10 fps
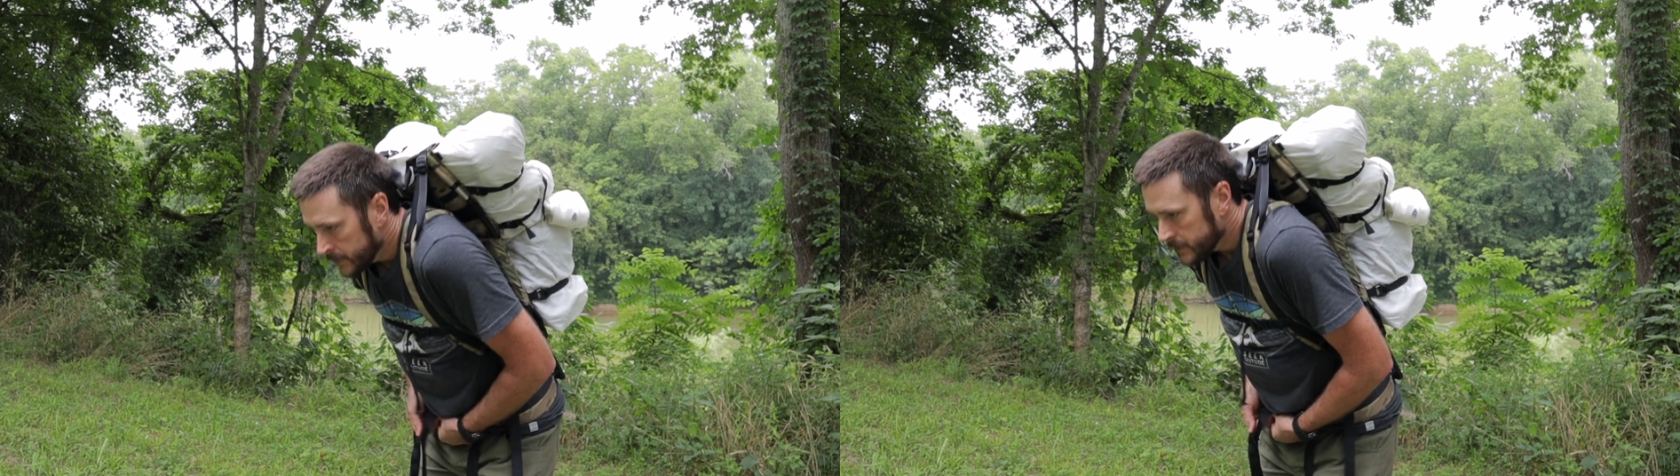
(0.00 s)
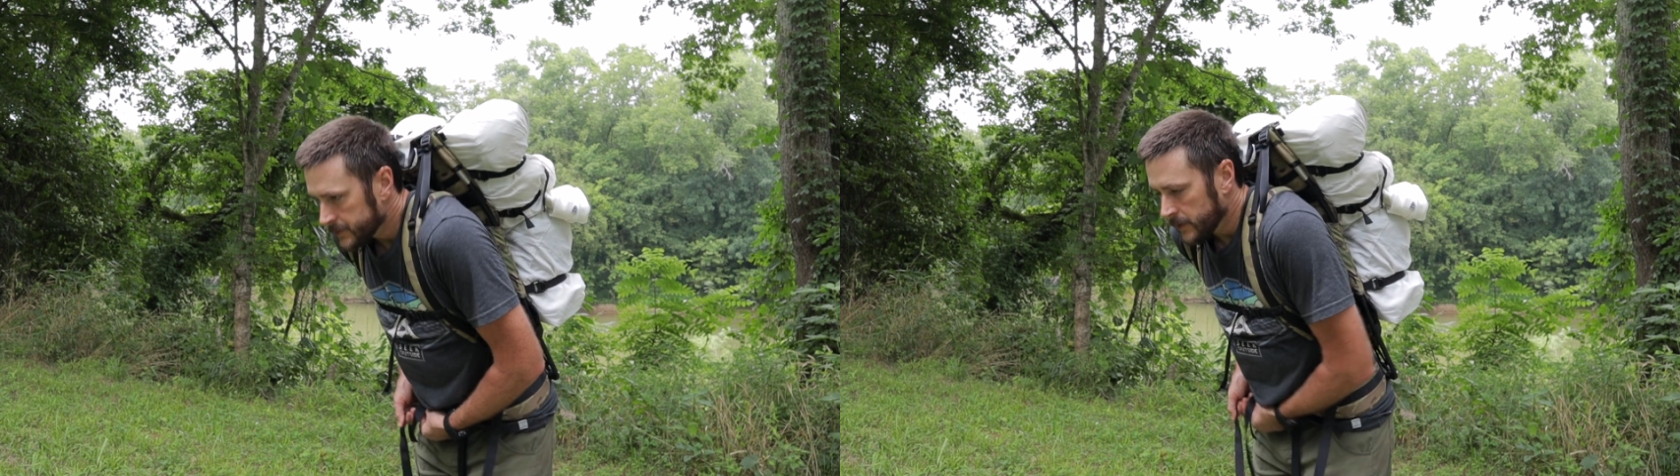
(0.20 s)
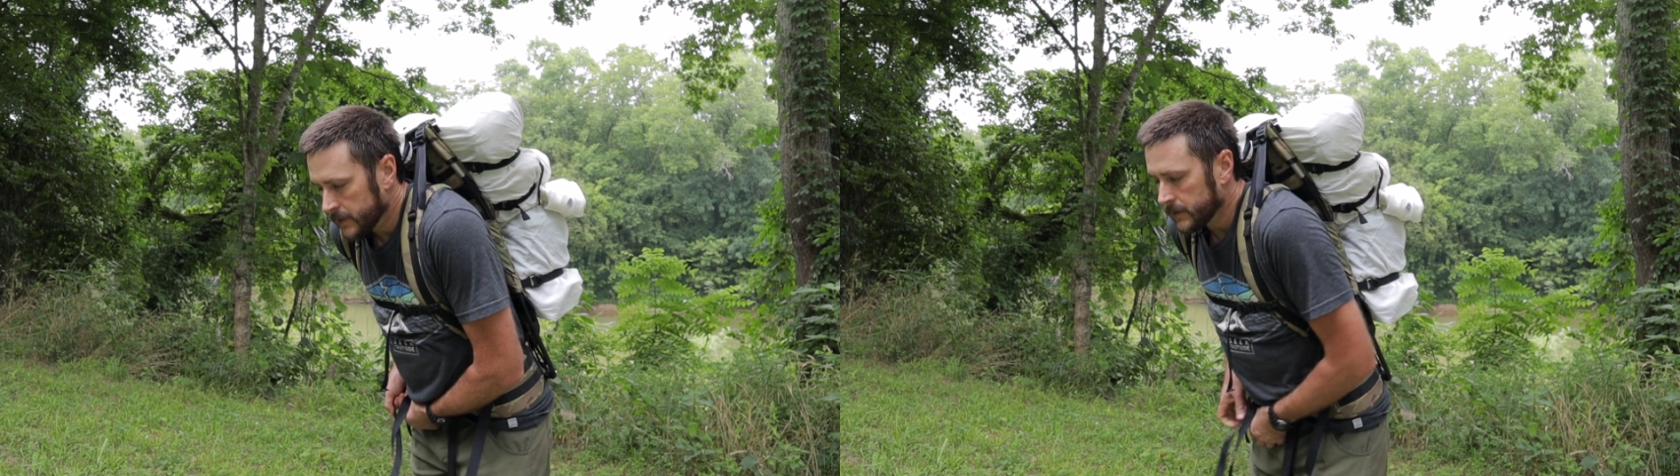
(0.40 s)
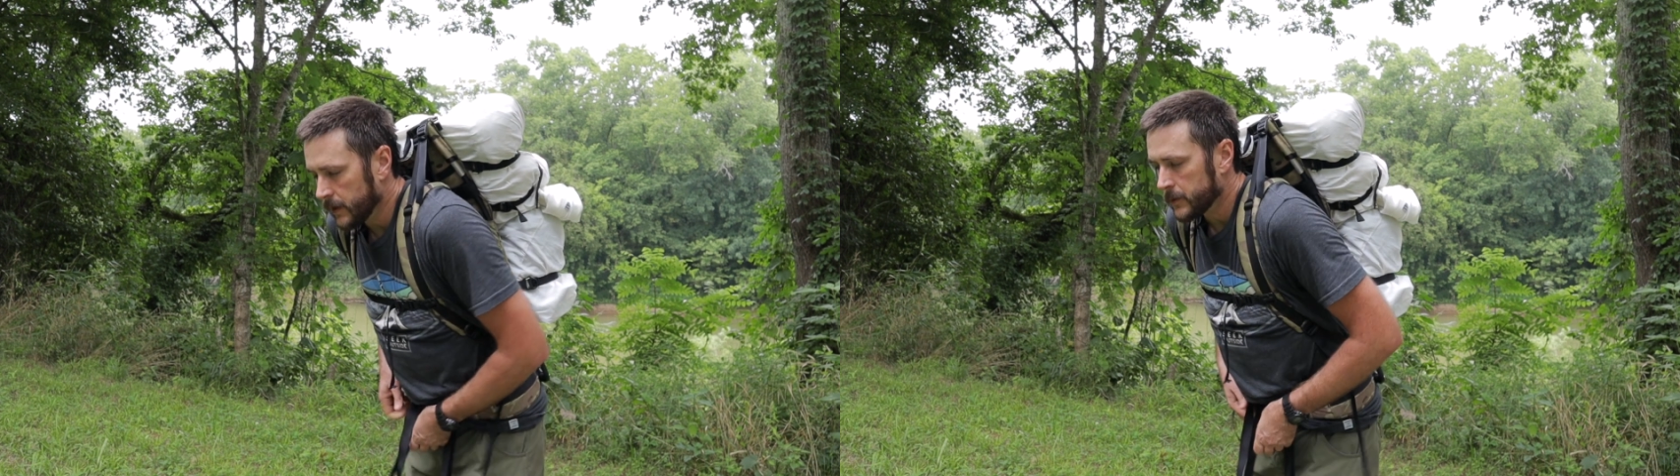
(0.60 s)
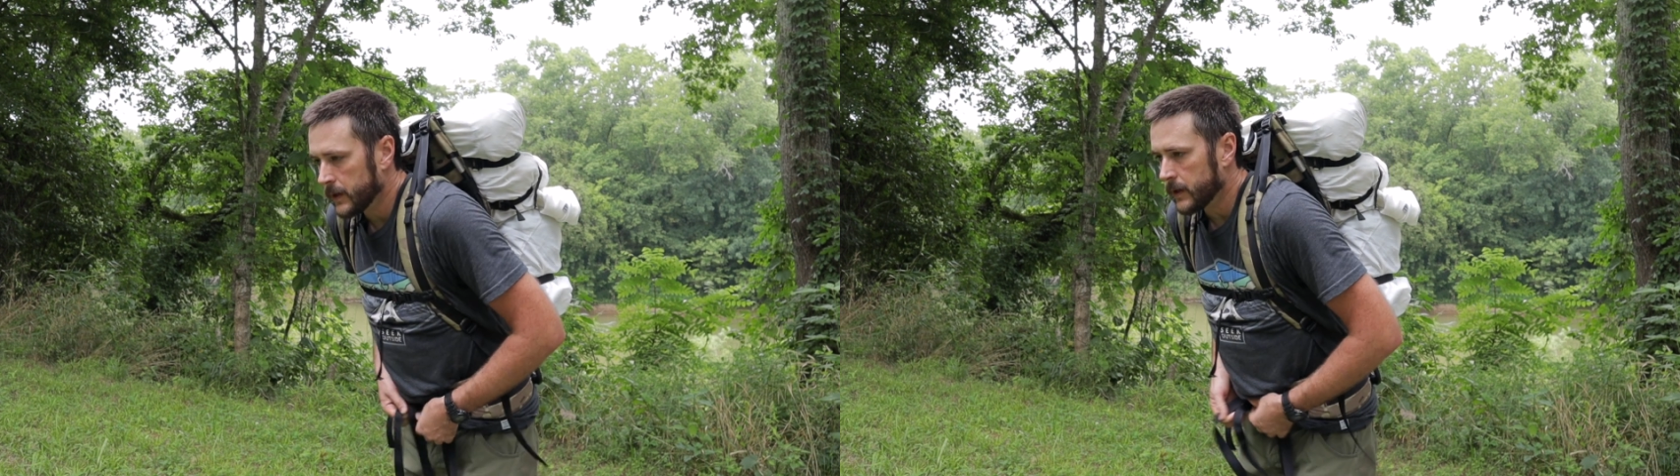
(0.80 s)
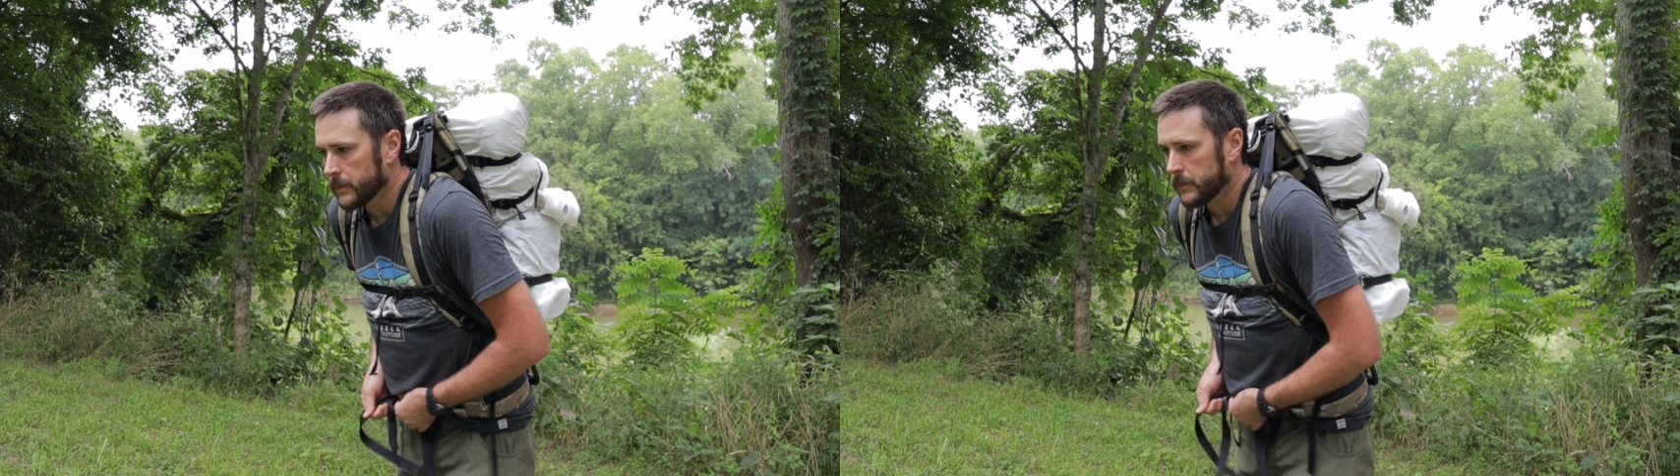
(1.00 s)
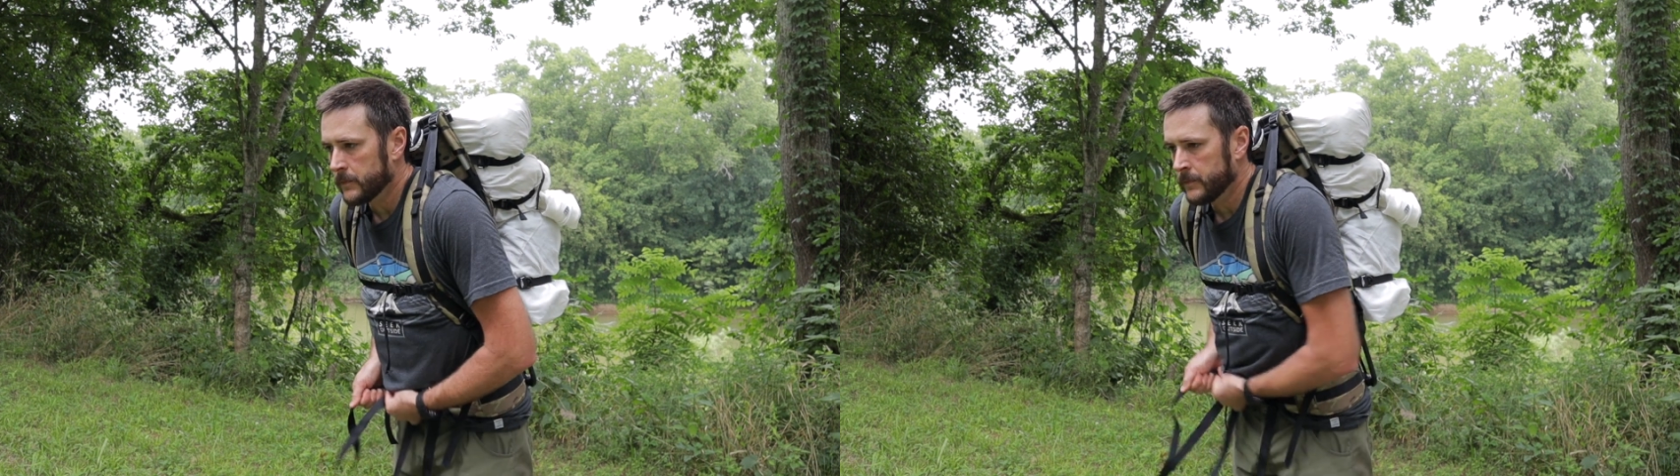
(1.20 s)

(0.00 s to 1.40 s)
shrug the load up,